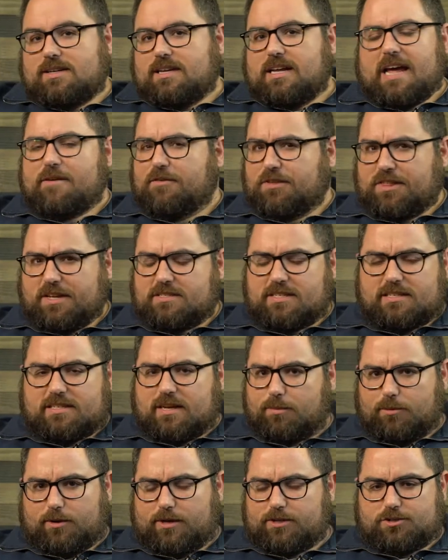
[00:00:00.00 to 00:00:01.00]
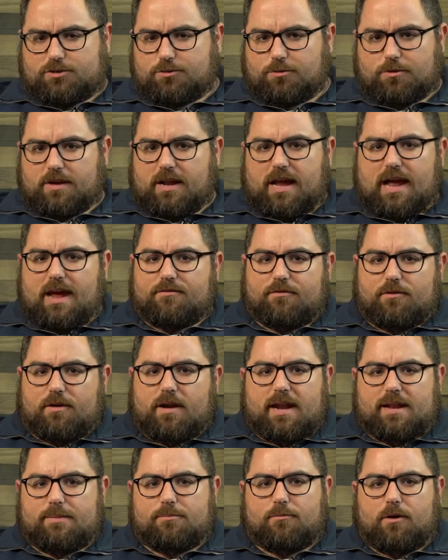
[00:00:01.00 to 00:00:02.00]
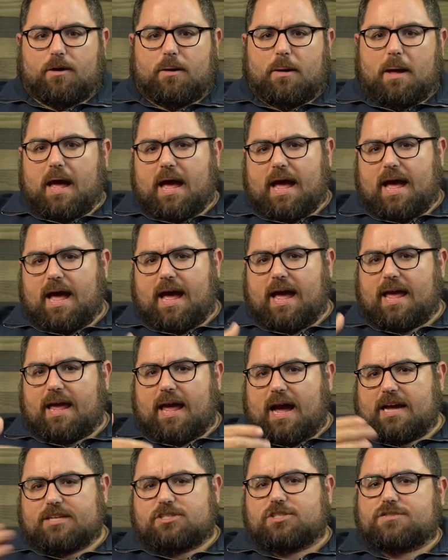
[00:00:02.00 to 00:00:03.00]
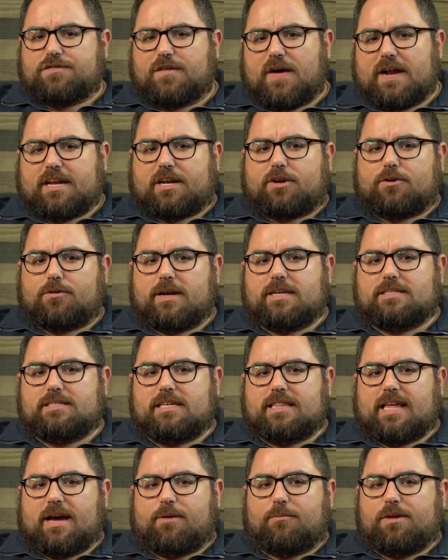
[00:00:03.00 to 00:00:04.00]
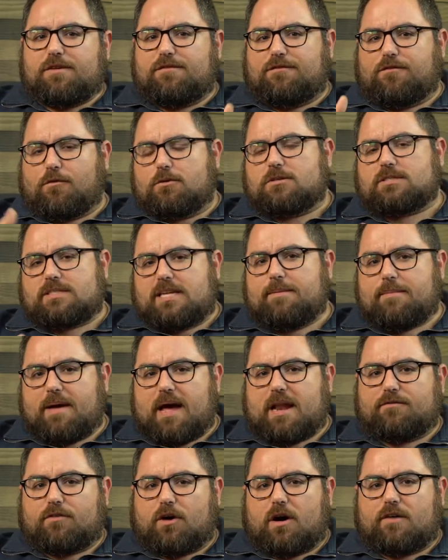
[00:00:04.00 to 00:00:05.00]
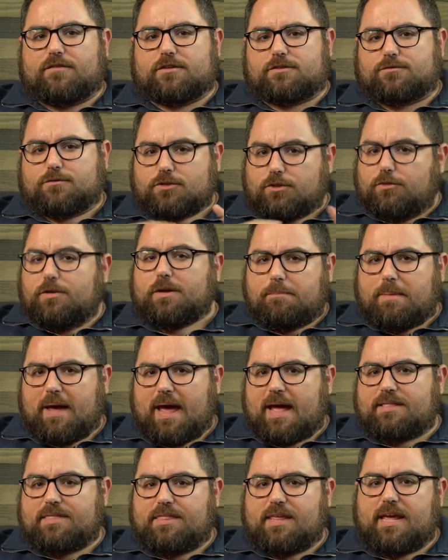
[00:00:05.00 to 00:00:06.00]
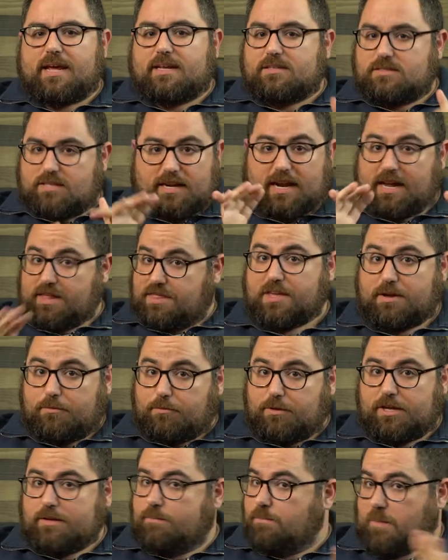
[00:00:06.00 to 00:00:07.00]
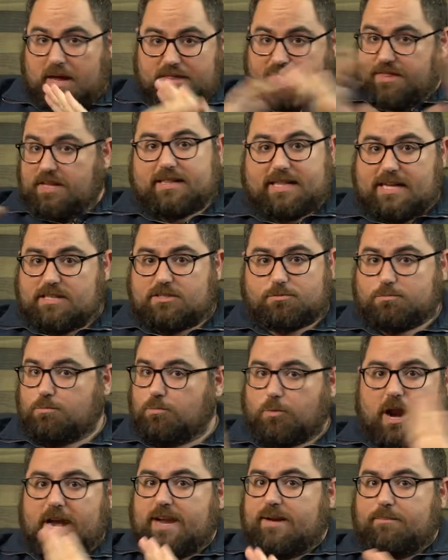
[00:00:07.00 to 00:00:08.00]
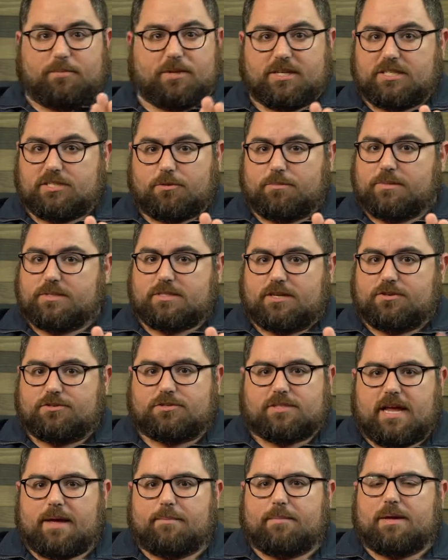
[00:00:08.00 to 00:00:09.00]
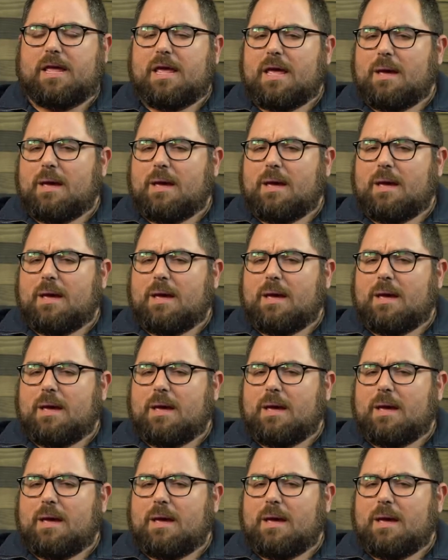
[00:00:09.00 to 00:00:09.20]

everything's a double-edged sword ever anymore. I just find it crazy that we forced him out of office for doing bad things, and I think that's right. Please don't misunderstand me.